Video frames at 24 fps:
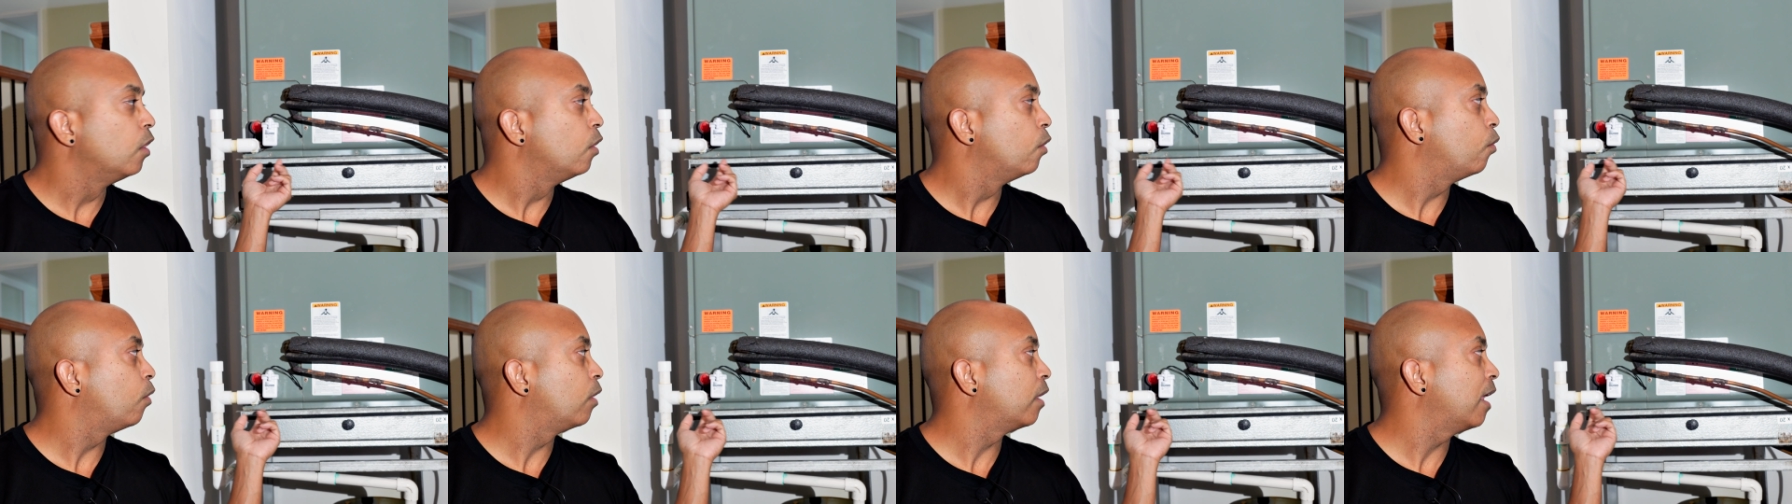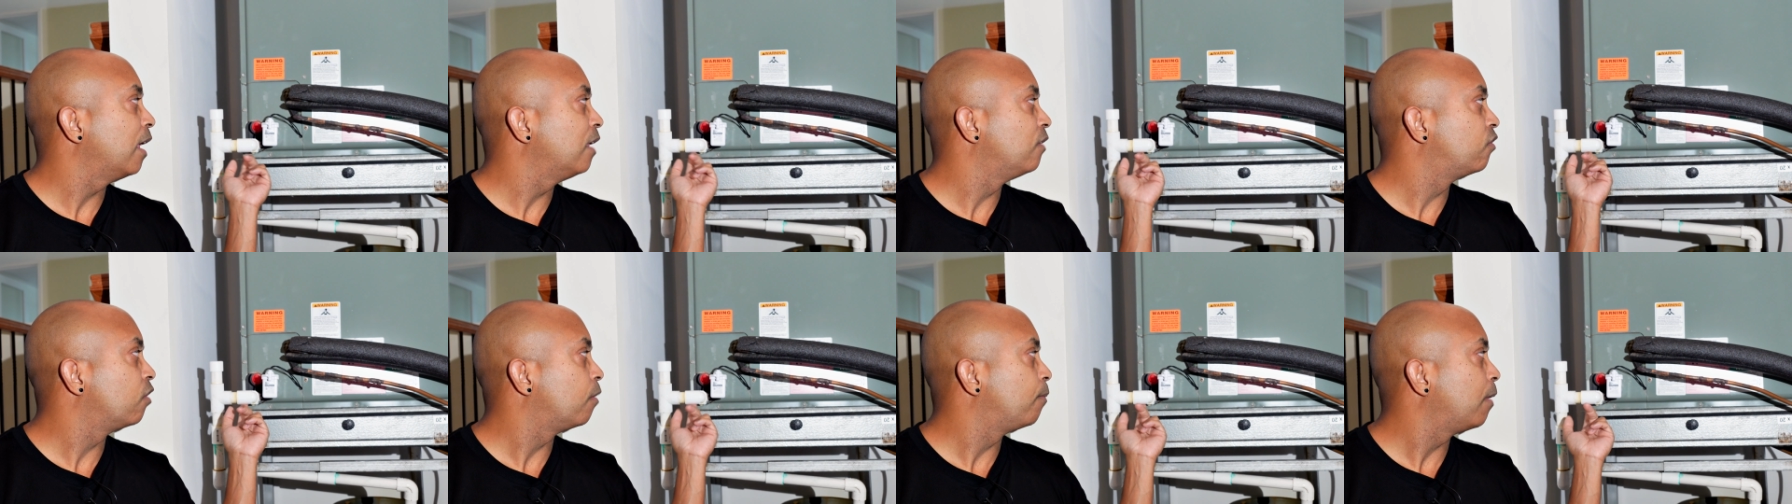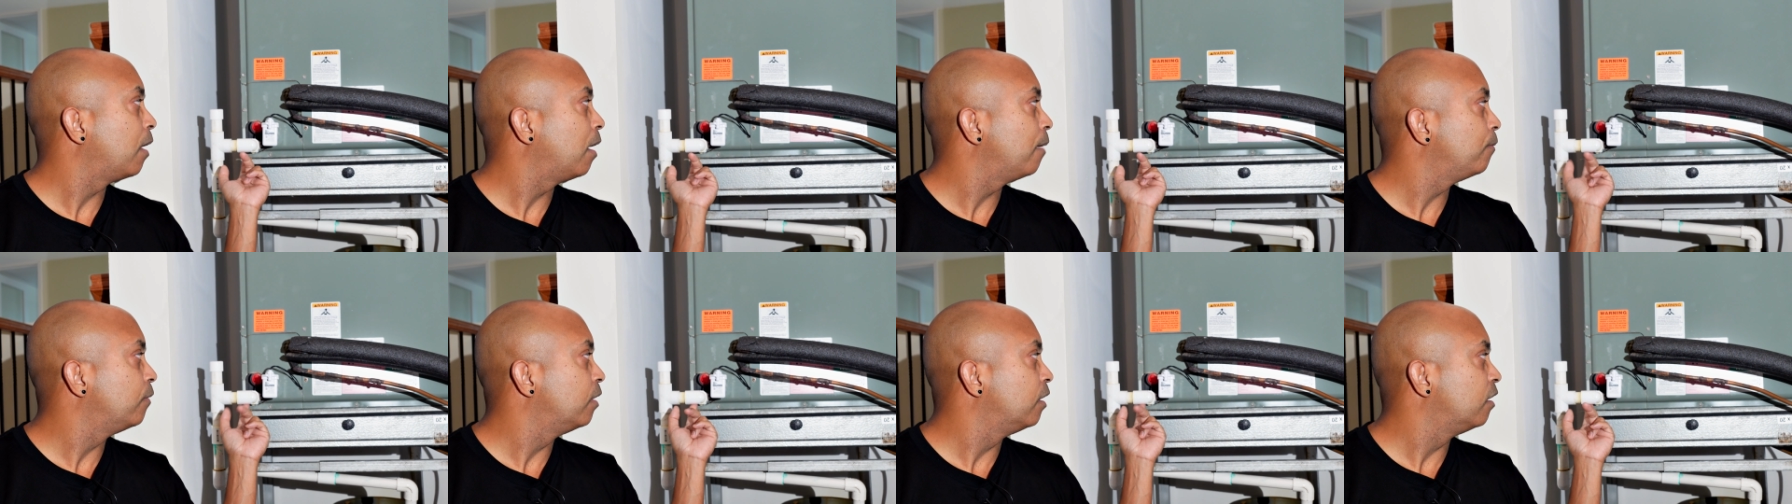what ends up
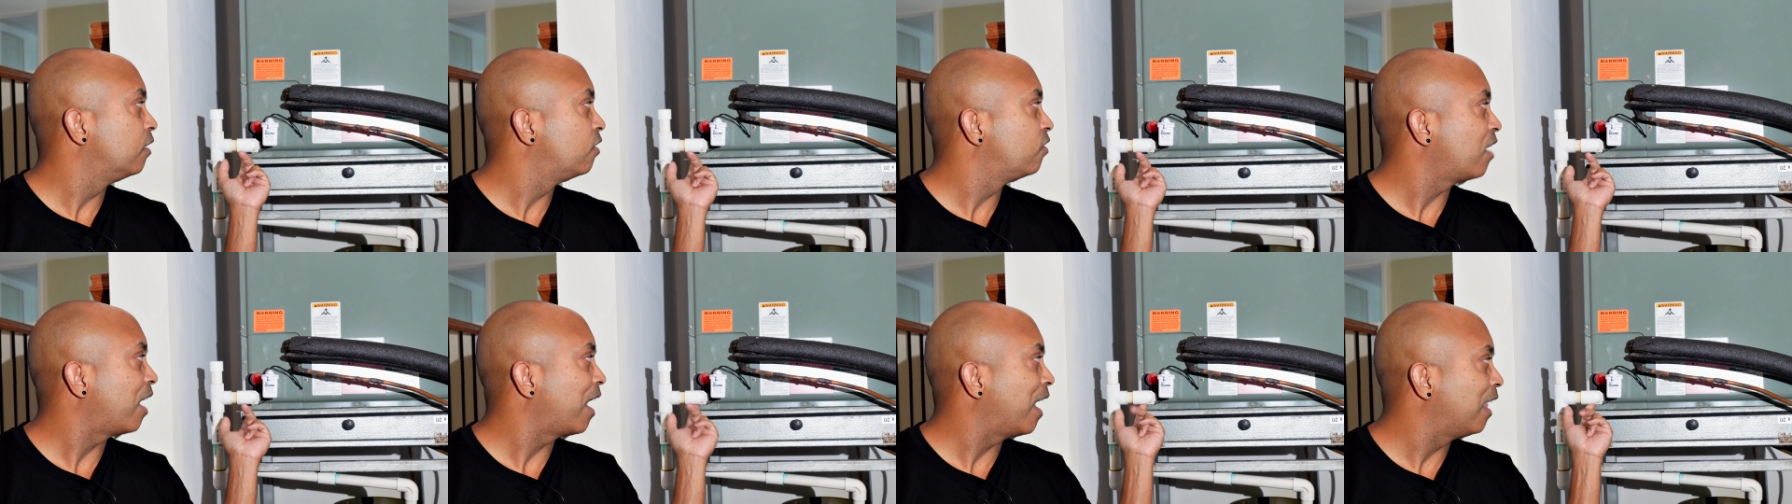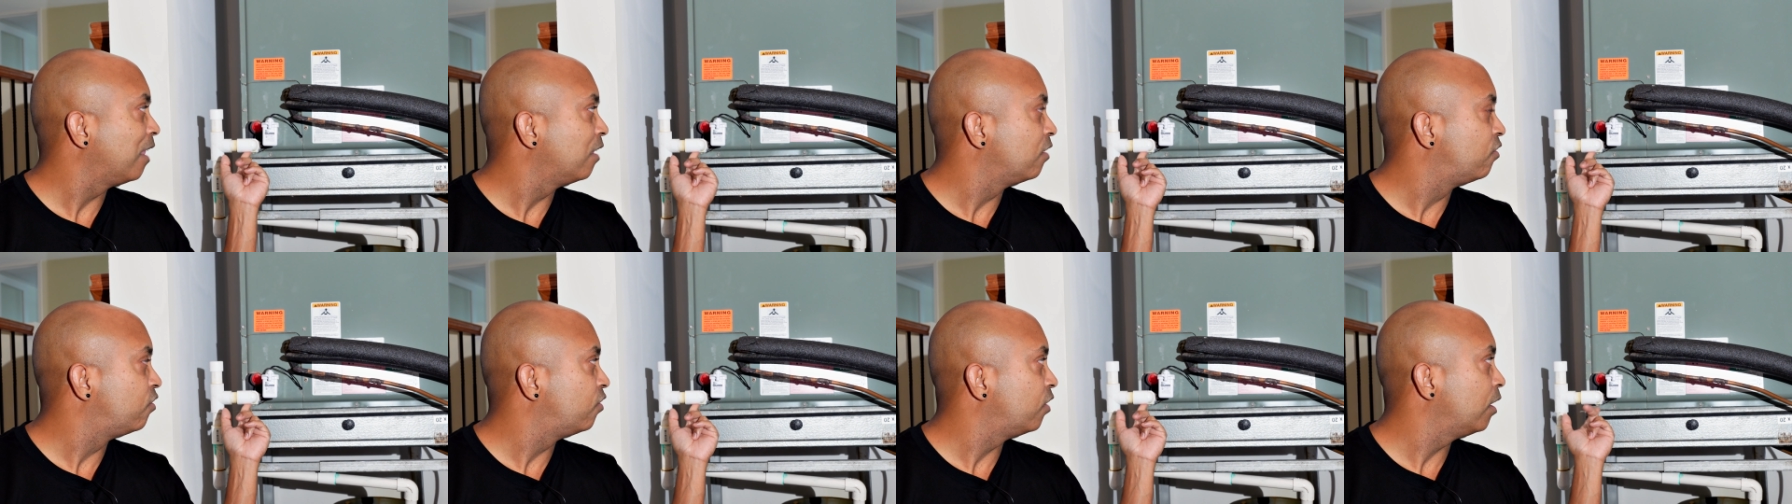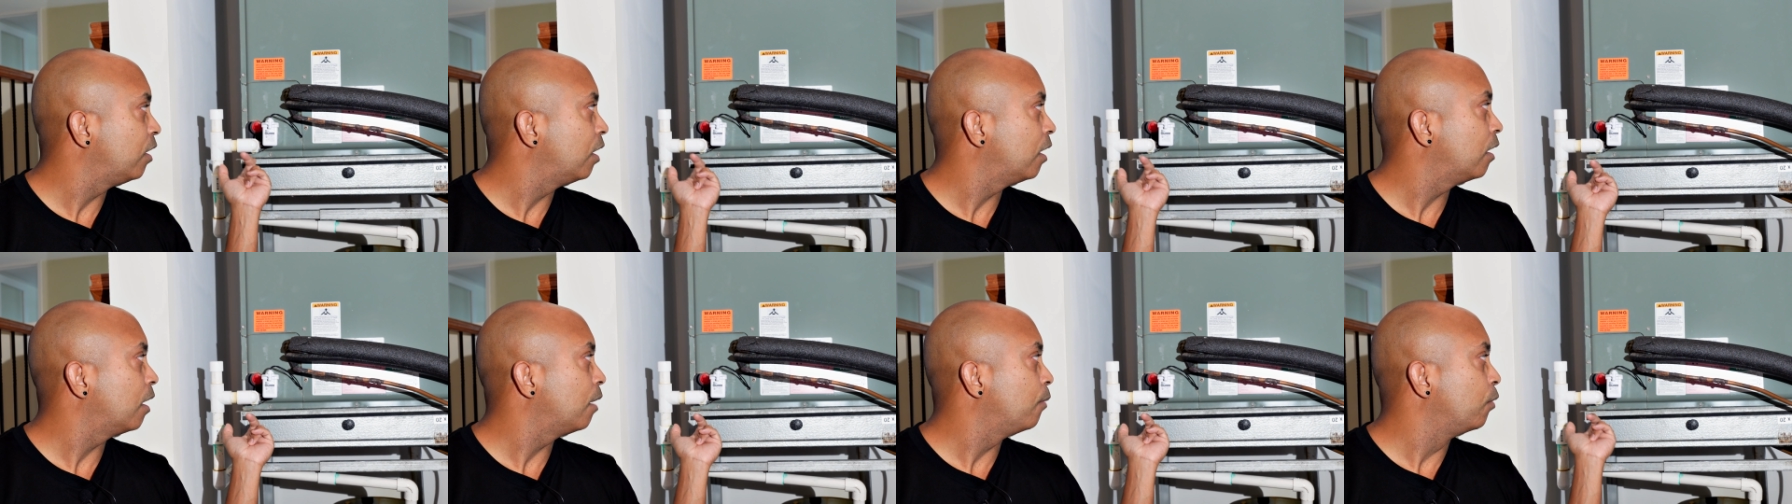happening is
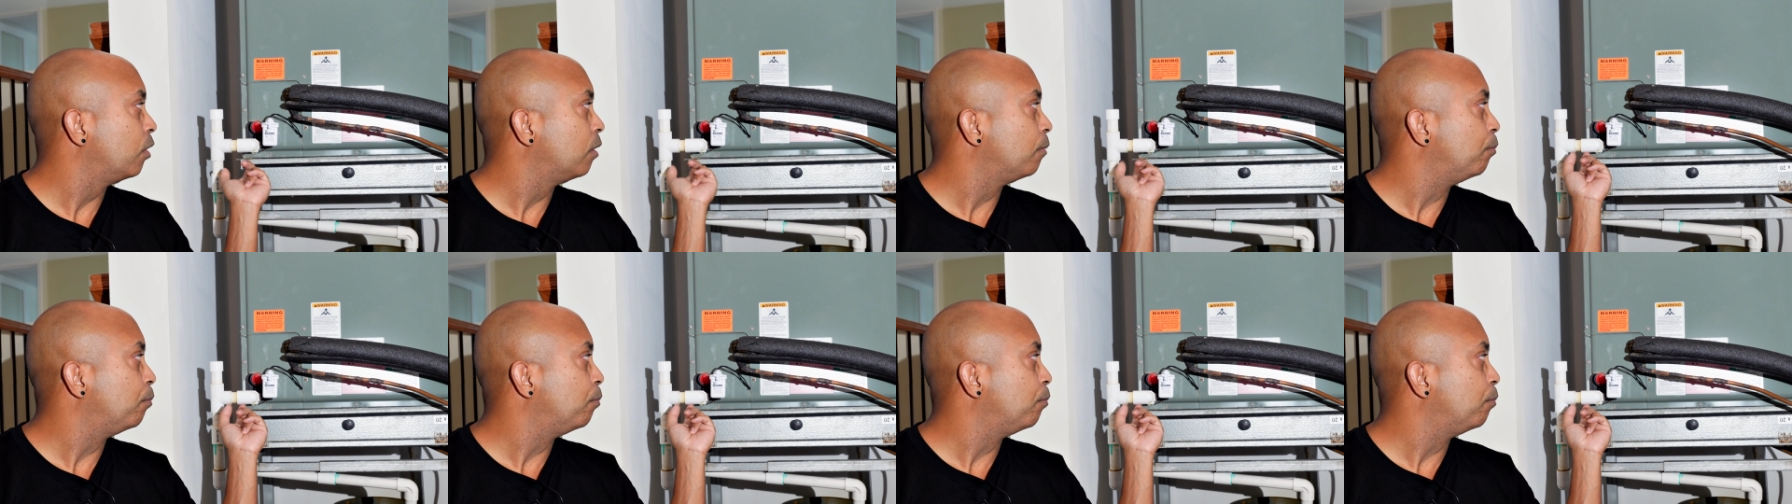algae will